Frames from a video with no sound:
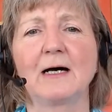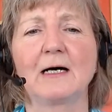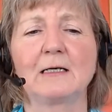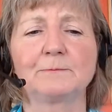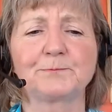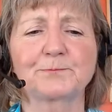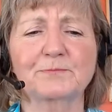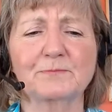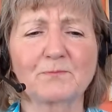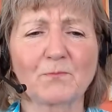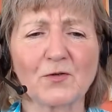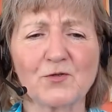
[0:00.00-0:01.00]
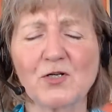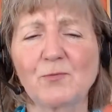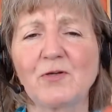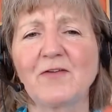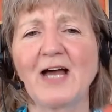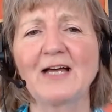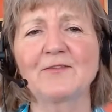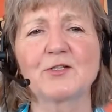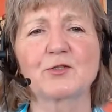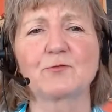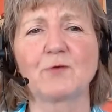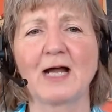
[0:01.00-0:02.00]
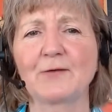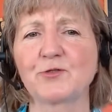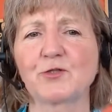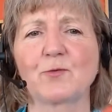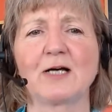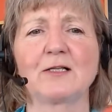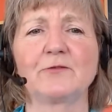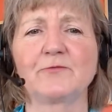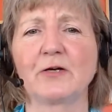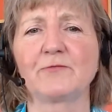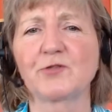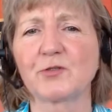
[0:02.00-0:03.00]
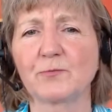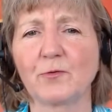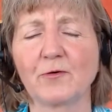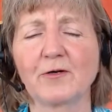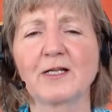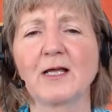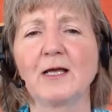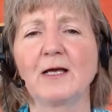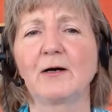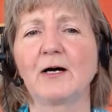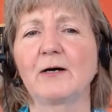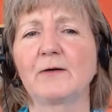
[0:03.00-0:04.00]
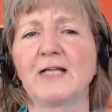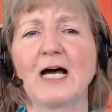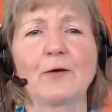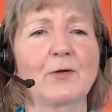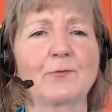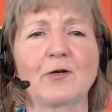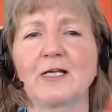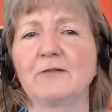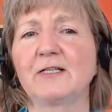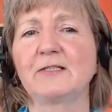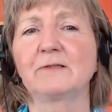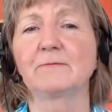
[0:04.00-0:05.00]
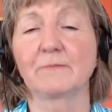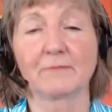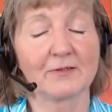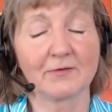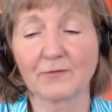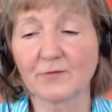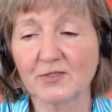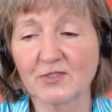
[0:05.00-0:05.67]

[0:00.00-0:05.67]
Um, so we've had this groundswell of, of support. Uh, now we were hearing, you know,